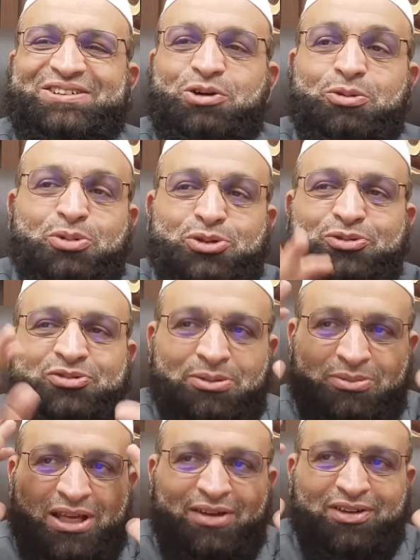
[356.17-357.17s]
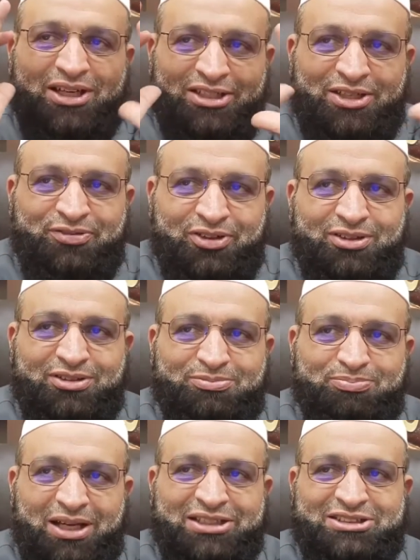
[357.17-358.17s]
or both of them, they have like a different
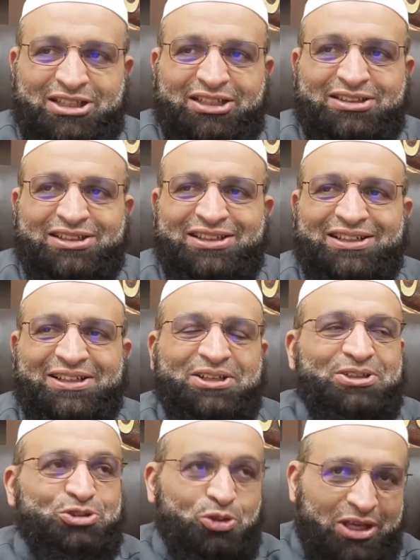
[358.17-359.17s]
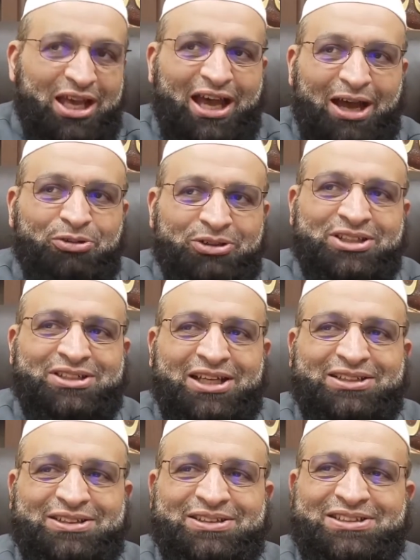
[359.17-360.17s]
mindset. So yeah, I would read
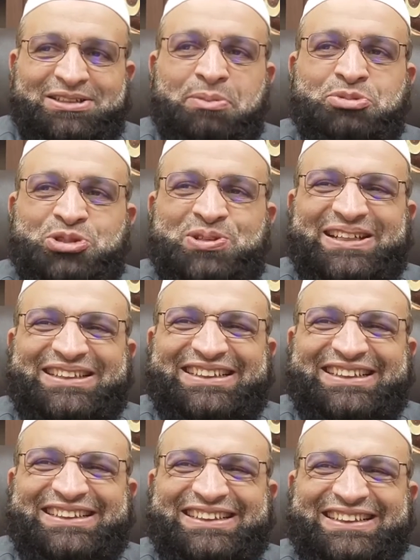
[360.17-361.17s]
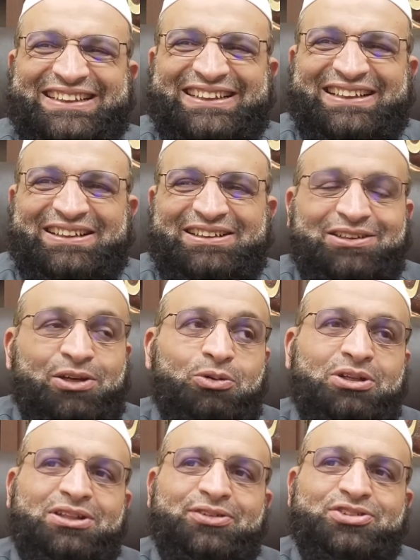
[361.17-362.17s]
that in the same generation, you know,
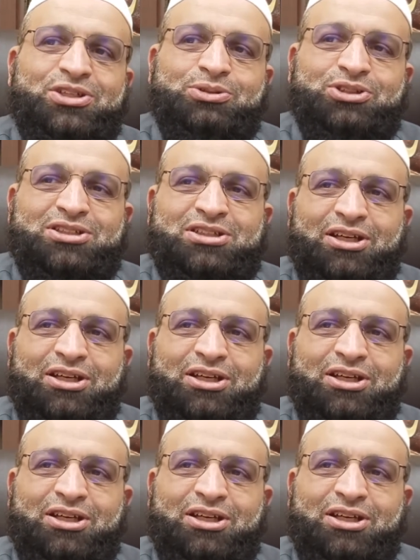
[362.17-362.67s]
one tafsir which has